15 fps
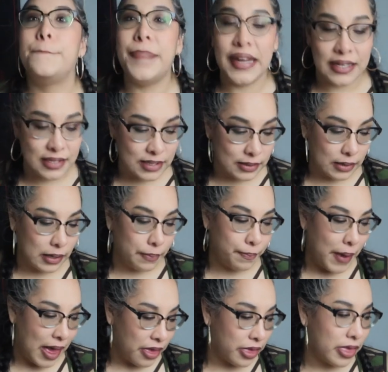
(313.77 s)
beast
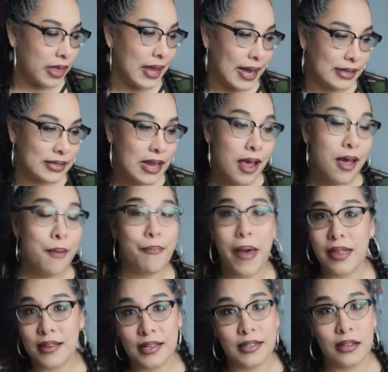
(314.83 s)
Beth. Yes,
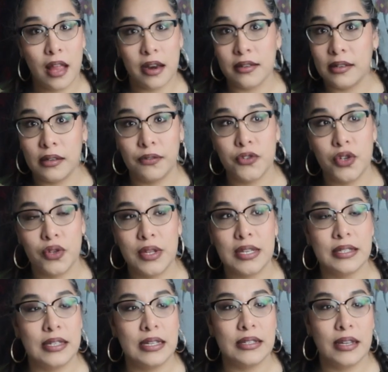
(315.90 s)
Beth does a lot of stuff too
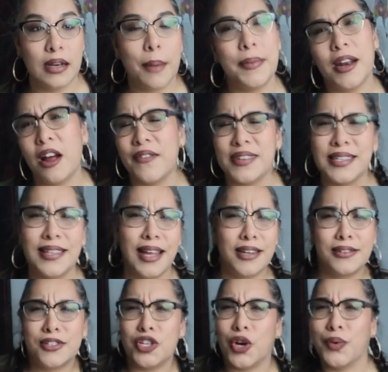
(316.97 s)
this season. I mean, obviously,
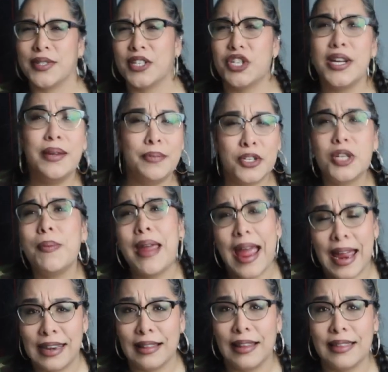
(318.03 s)
like she always says, she she be
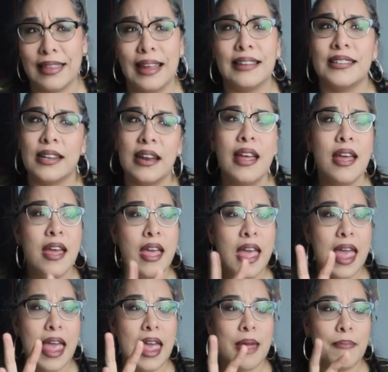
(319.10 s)
handling things and
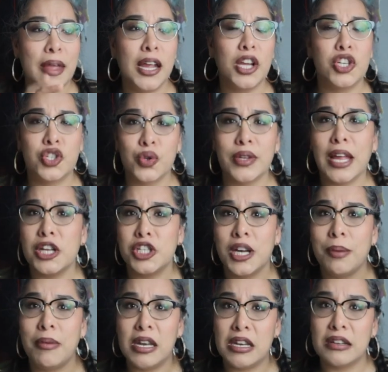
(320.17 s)
and making sure that
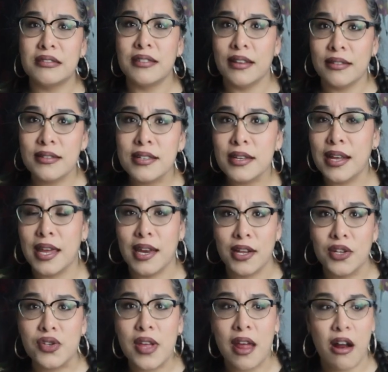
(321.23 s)
Jamie doesn't get
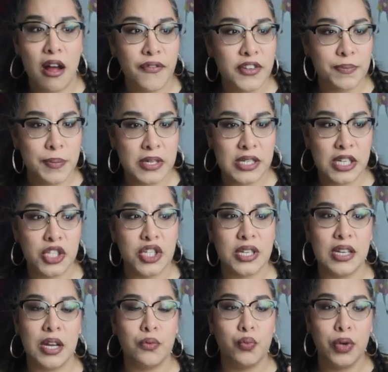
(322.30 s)
into that office
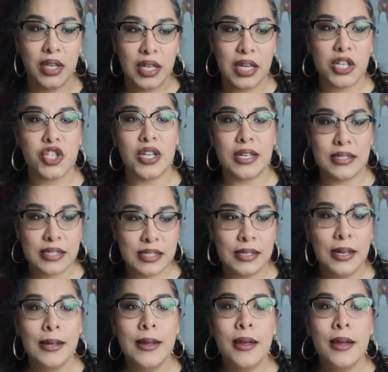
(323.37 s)
position and really just